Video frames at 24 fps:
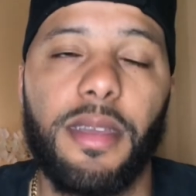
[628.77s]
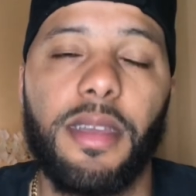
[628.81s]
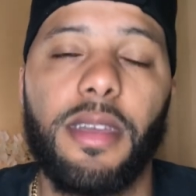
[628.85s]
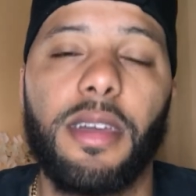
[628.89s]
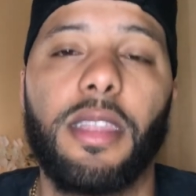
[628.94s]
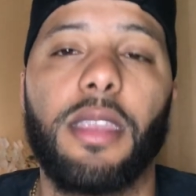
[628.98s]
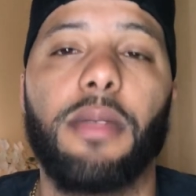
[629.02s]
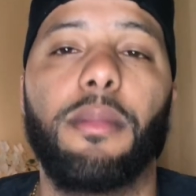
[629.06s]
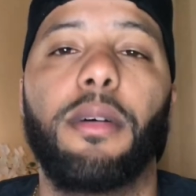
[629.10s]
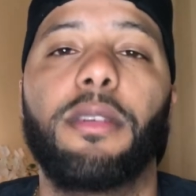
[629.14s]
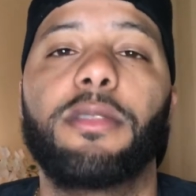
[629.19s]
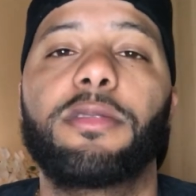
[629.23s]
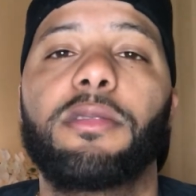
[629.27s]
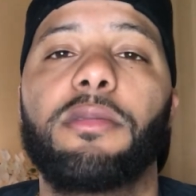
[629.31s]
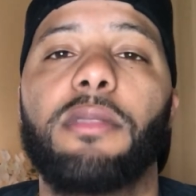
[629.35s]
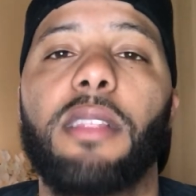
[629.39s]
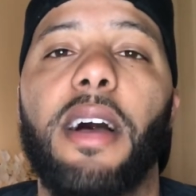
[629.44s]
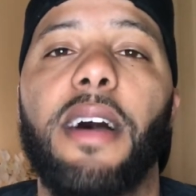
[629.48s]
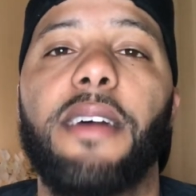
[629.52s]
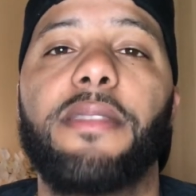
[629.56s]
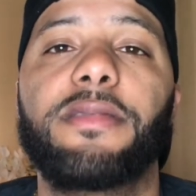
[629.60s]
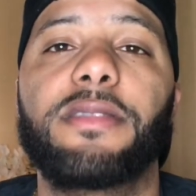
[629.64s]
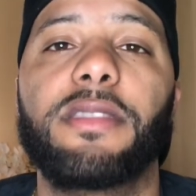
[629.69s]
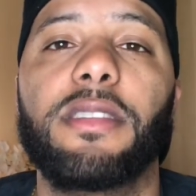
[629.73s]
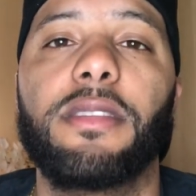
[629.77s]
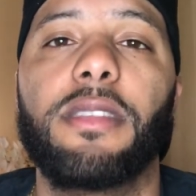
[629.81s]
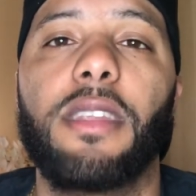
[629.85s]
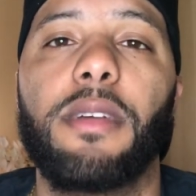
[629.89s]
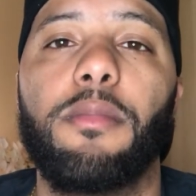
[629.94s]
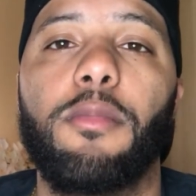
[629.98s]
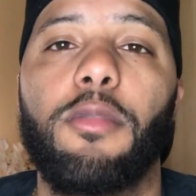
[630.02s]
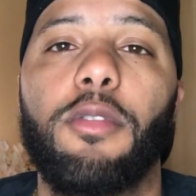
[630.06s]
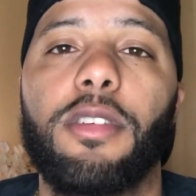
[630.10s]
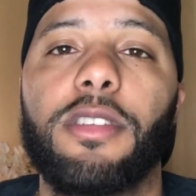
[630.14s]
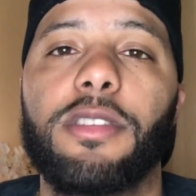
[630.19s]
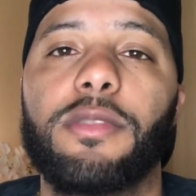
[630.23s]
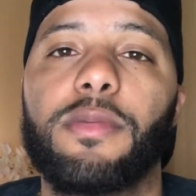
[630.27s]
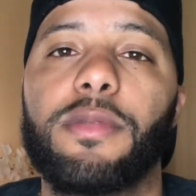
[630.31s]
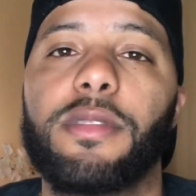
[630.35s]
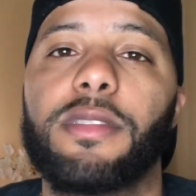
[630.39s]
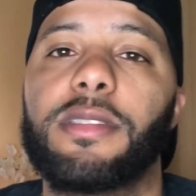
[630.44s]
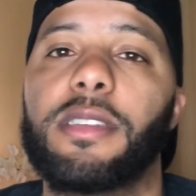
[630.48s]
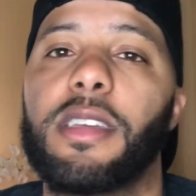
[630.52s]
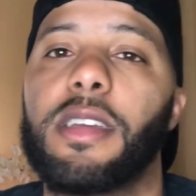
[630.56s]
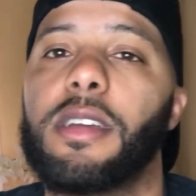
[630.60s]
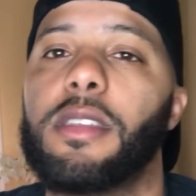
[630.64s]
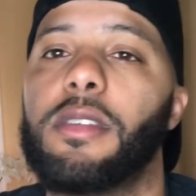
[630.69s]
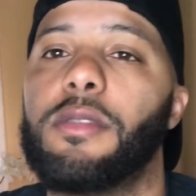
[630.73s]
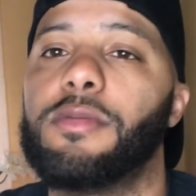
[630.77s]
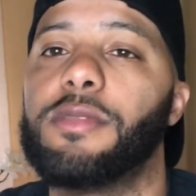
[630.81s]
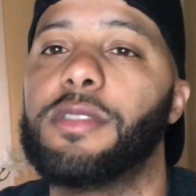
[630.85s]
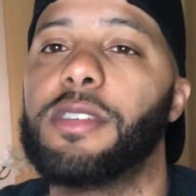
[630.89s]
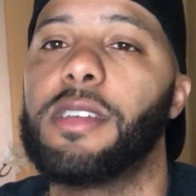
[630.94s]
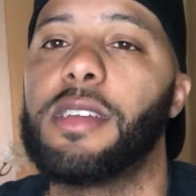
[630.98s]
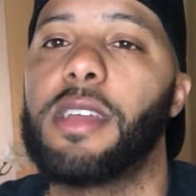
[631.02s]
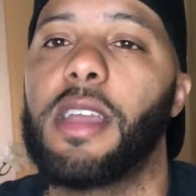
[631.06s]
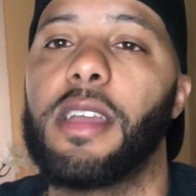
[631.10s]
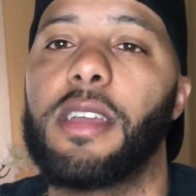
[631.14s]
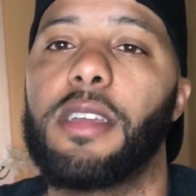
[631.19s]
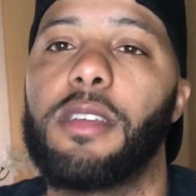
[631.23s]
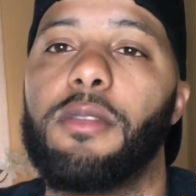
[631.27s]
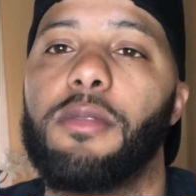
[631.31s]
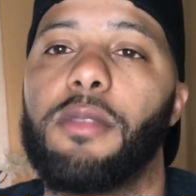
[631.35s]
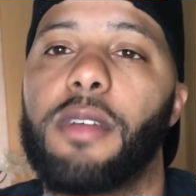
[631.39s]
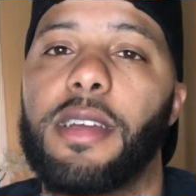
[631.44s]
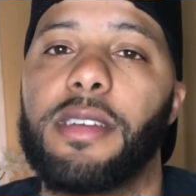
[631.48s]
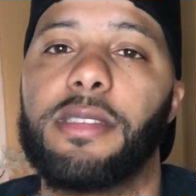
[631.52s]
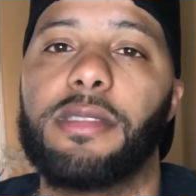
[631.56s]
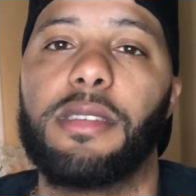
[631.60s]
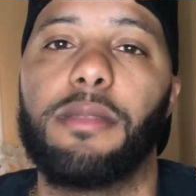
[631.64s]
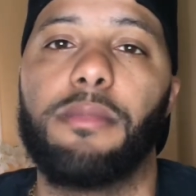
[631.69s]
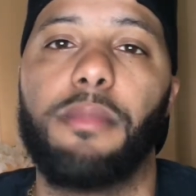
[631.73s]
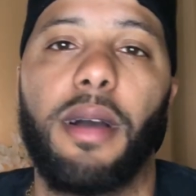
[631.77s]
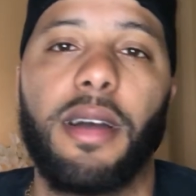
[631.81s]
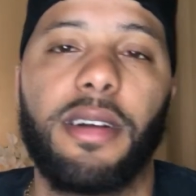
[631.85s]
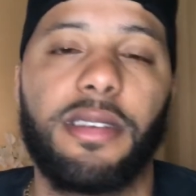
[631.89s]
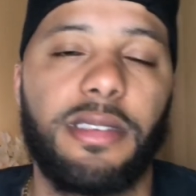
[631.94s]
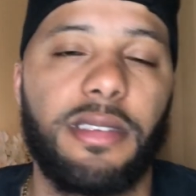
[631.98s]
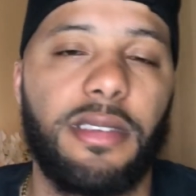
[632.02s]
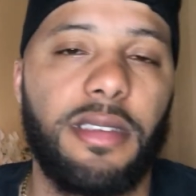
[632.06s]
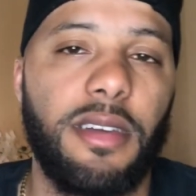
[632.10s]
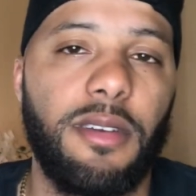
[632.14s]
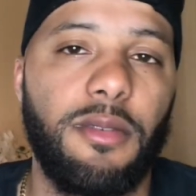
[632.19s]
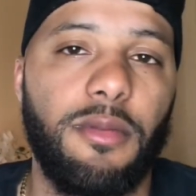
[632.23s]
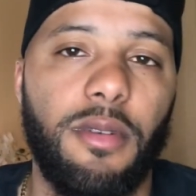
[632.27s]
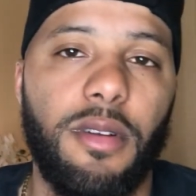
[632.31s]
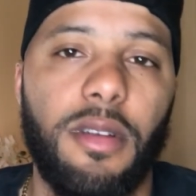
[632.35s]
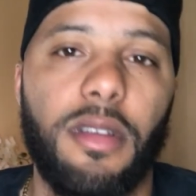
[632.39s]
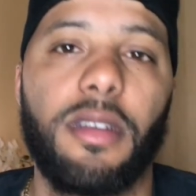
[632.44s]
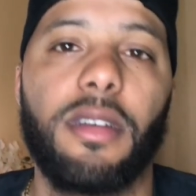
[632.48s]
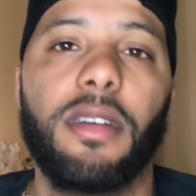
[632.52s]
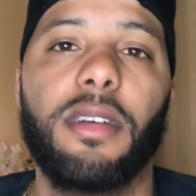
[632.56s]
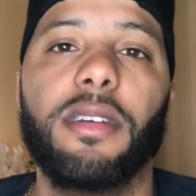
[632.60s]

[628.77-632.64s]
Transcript: And I'm also live Sunday mornings with the Singing OG KQKC Boxing Network.